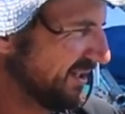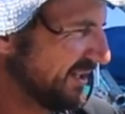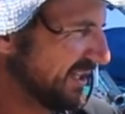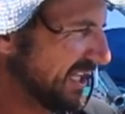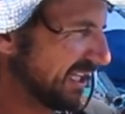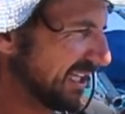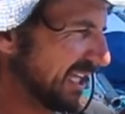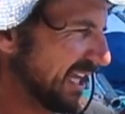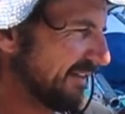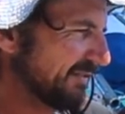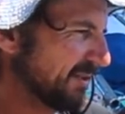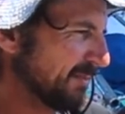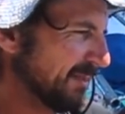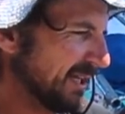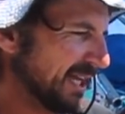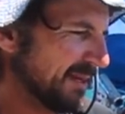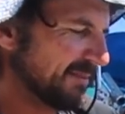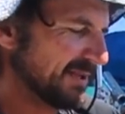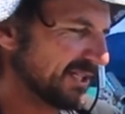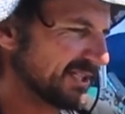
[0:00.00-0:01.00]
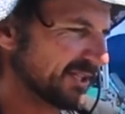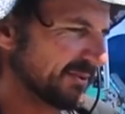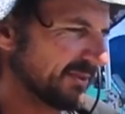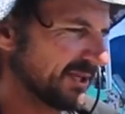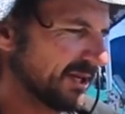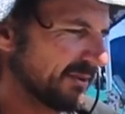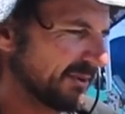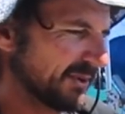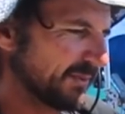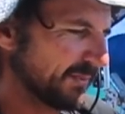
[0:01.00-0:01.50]
that'll have to be emptied so we
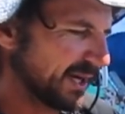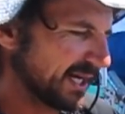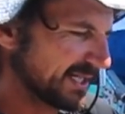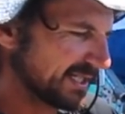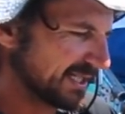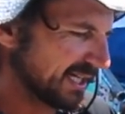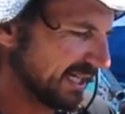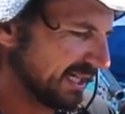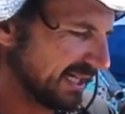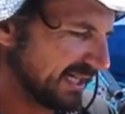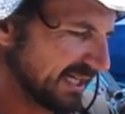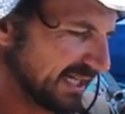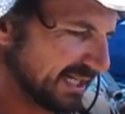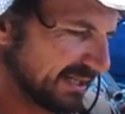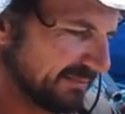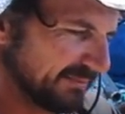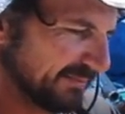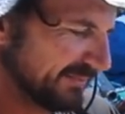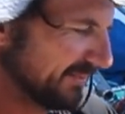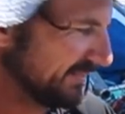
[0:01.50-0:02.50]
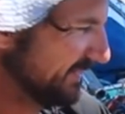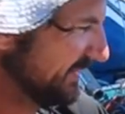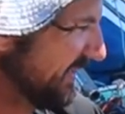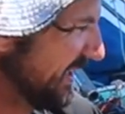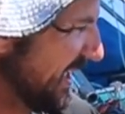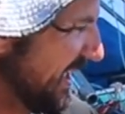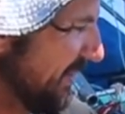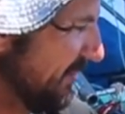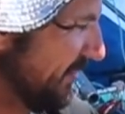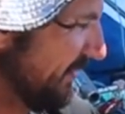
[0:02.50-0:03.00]
don't want to waste any um,
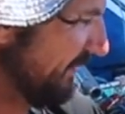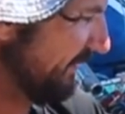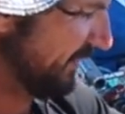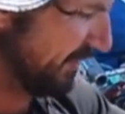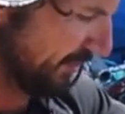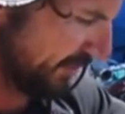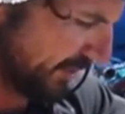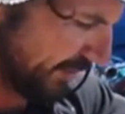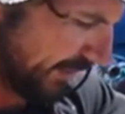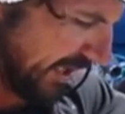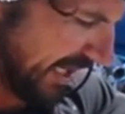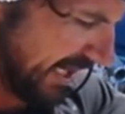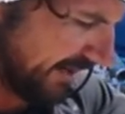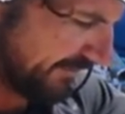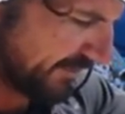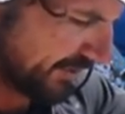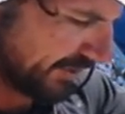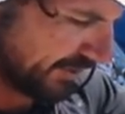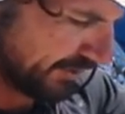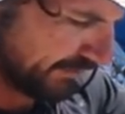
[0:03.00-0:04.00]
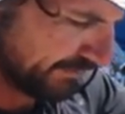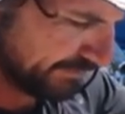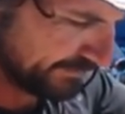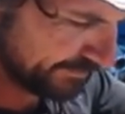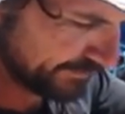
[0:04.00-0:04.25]
any more fuel than we have to.